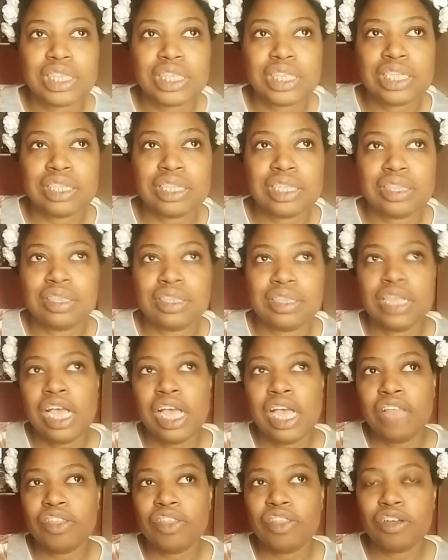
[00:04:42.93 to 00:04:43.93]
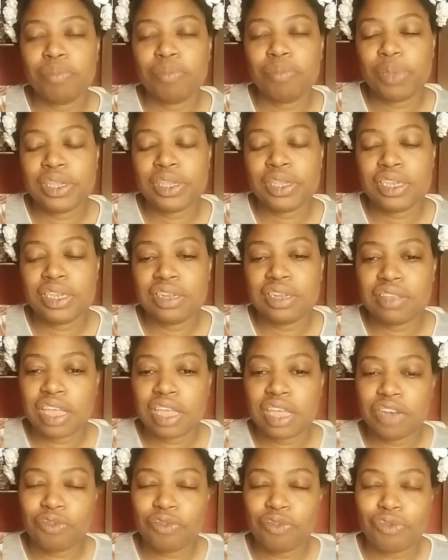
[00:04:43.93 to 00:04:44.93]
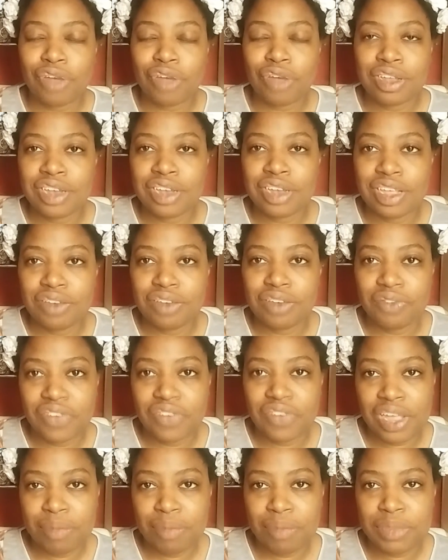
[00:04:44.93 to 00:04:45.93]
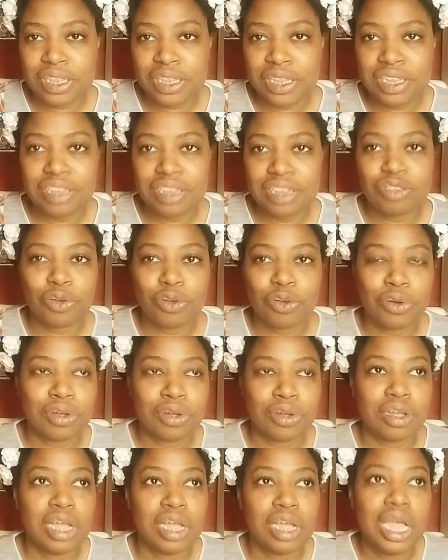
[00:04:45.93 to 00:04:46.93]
It's their abilities kind of run in families, or